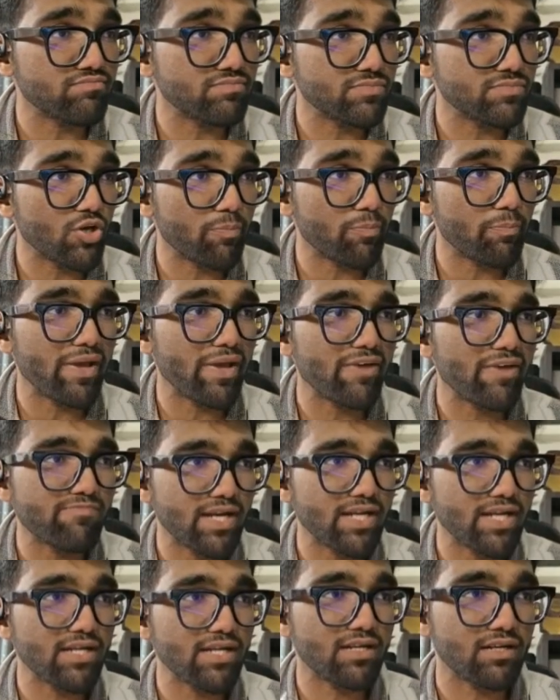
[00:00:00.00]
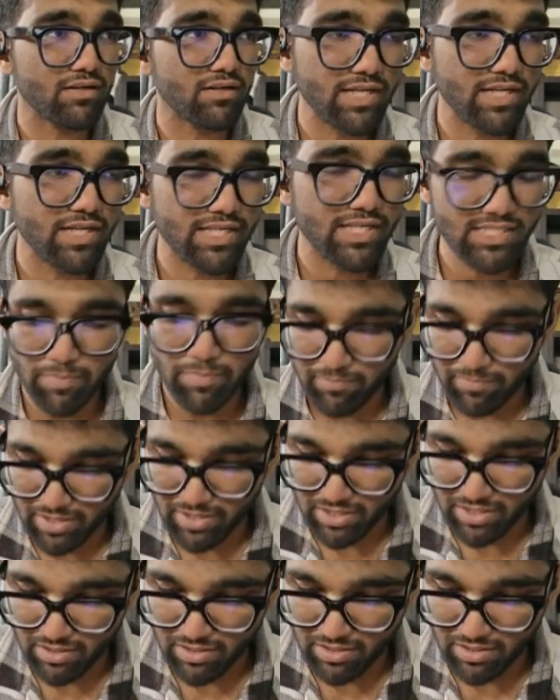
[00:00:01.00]
pavement, crazy pavement
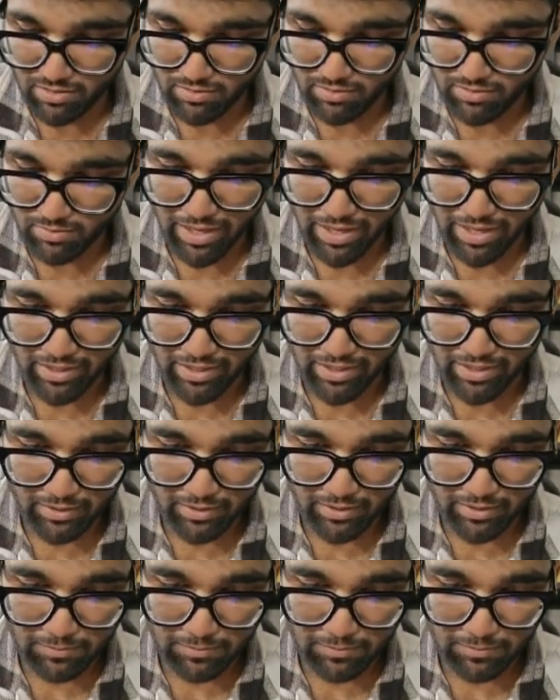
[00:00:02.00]
pattern. Okay.